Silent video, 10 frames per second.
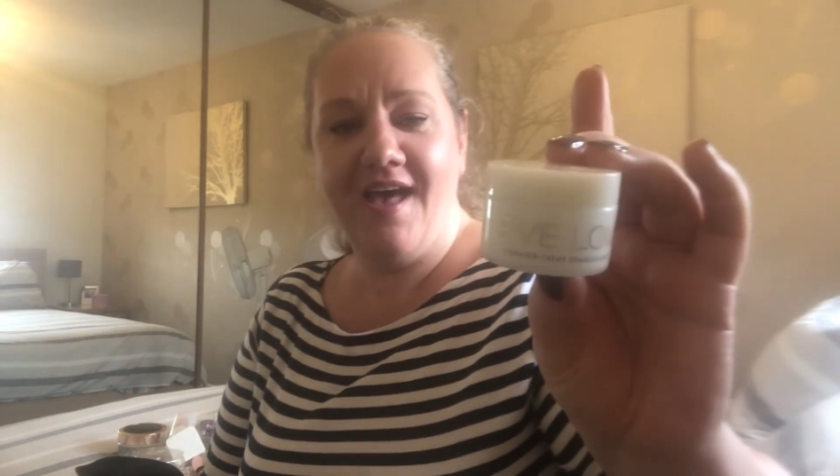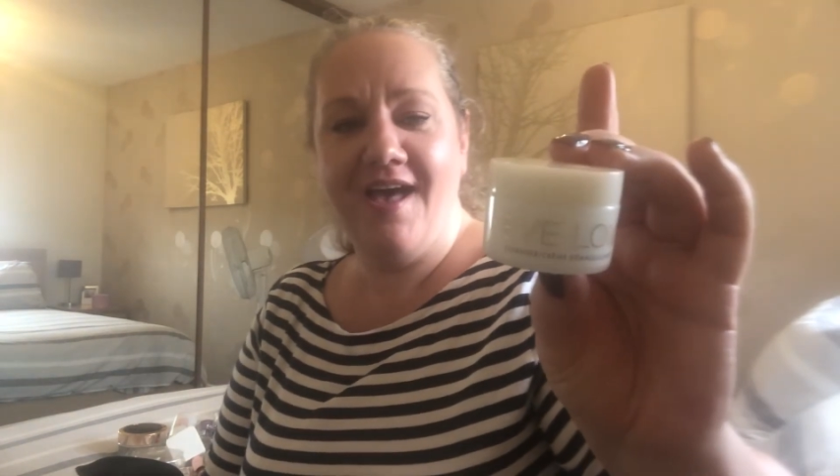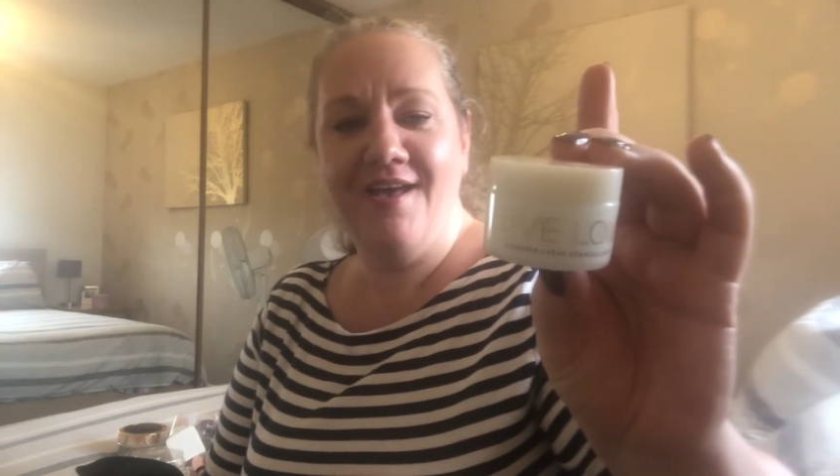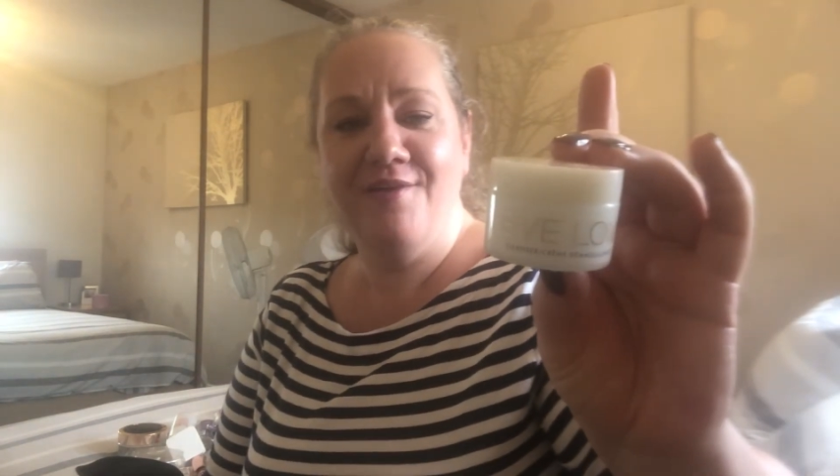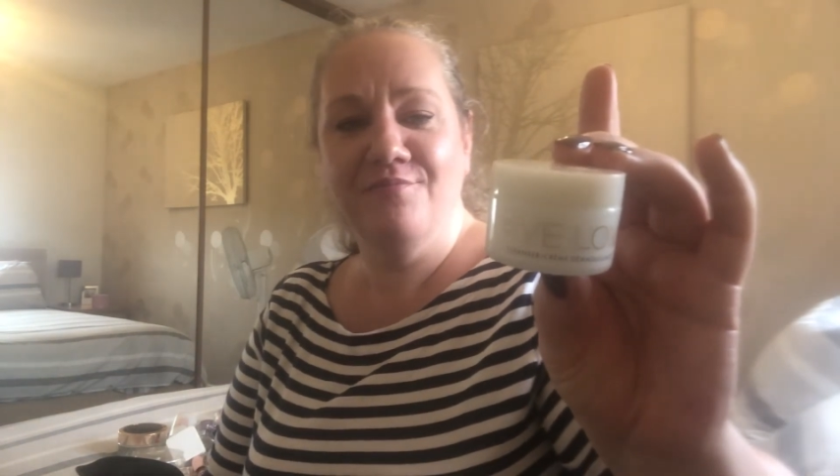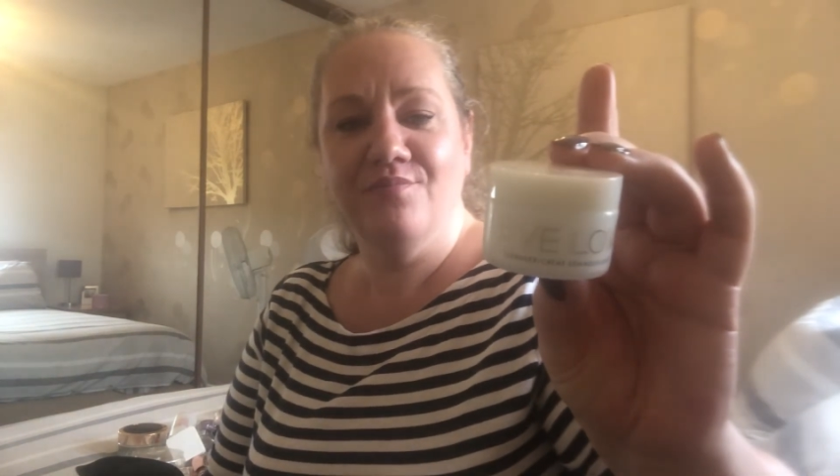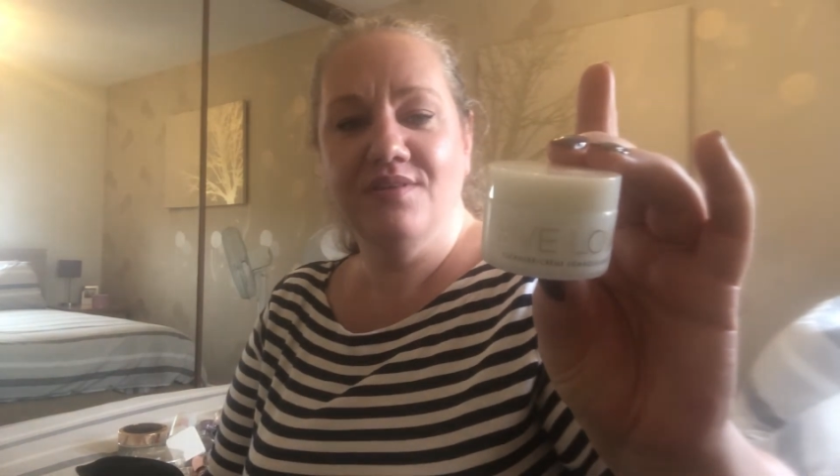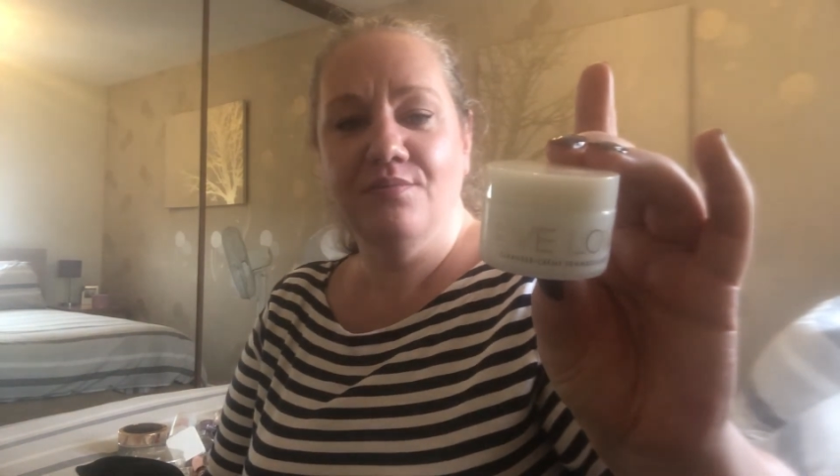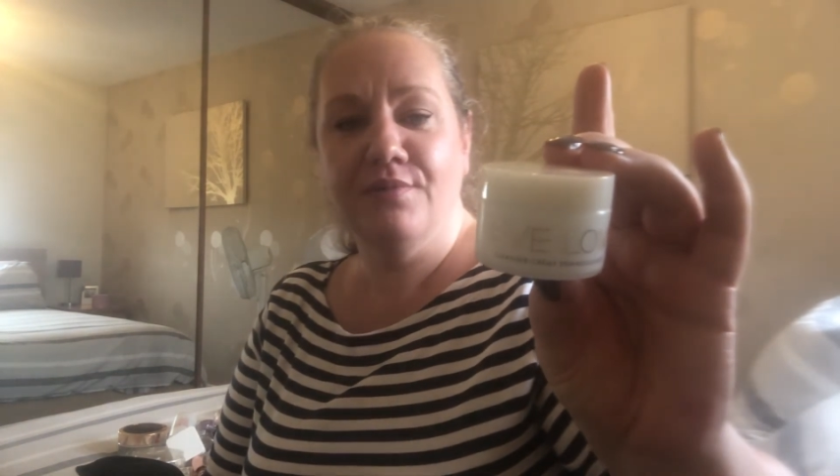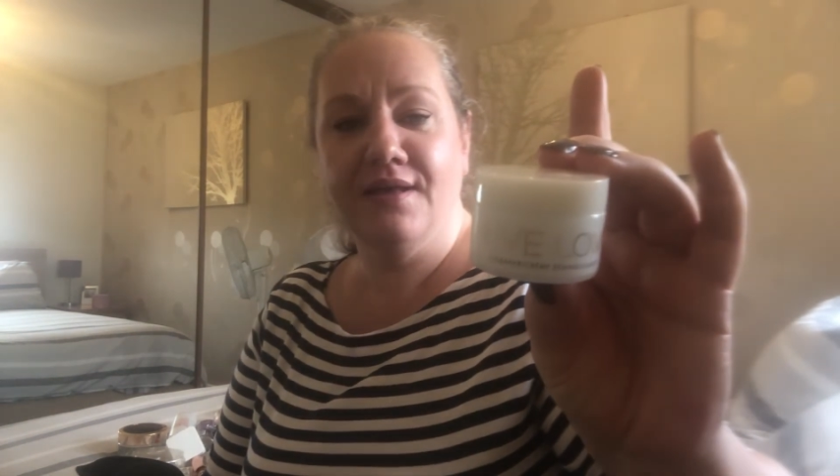when
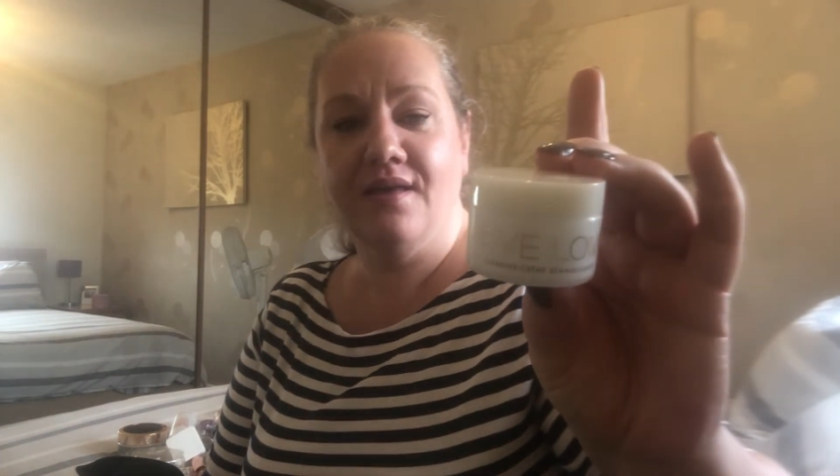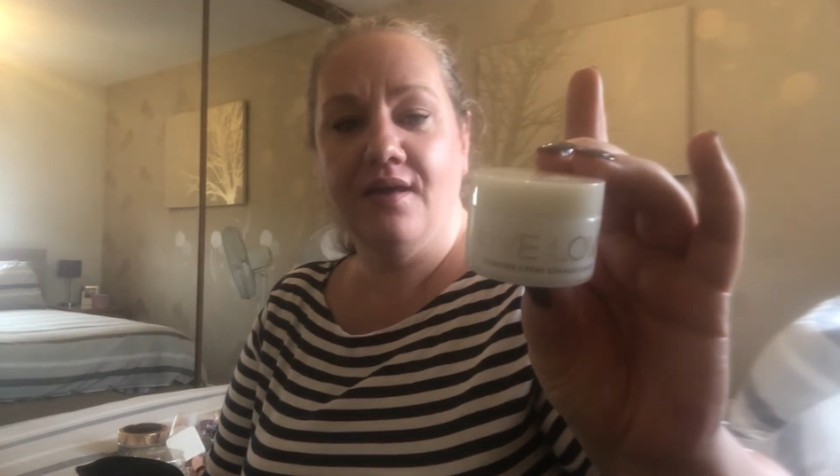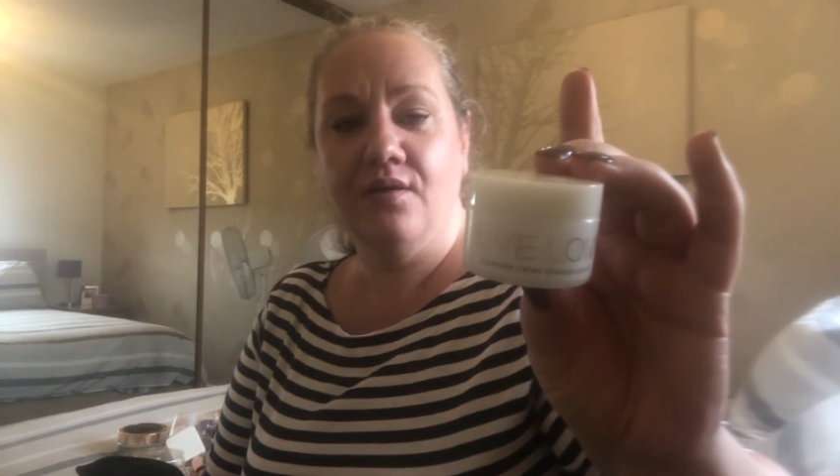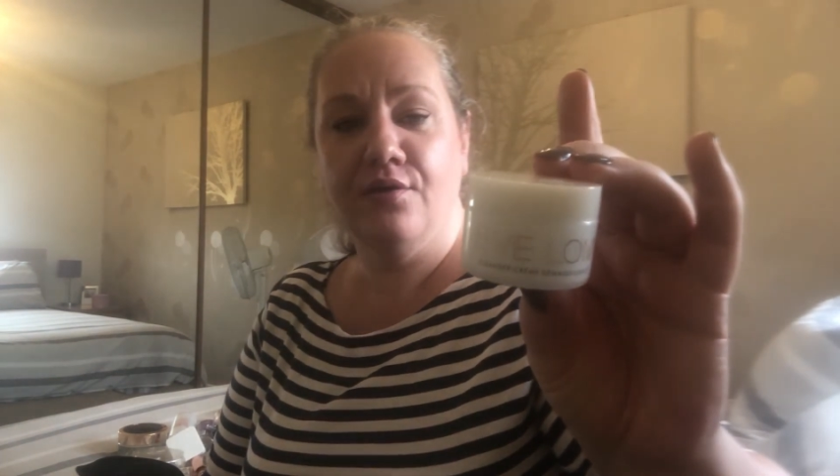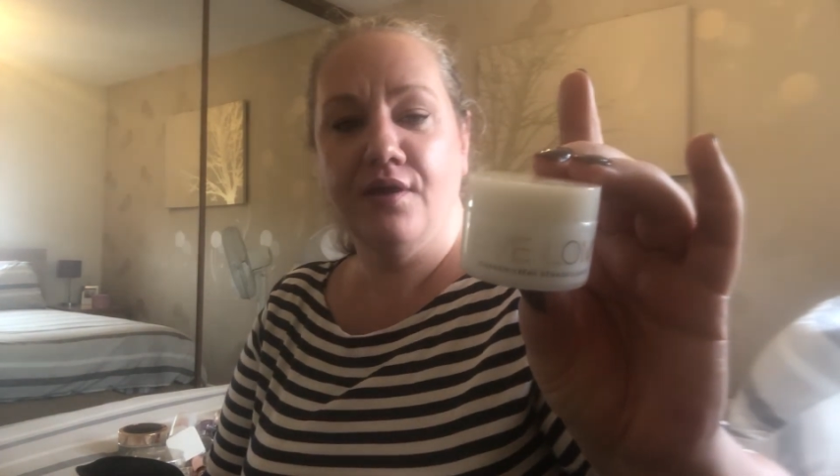you bring it out,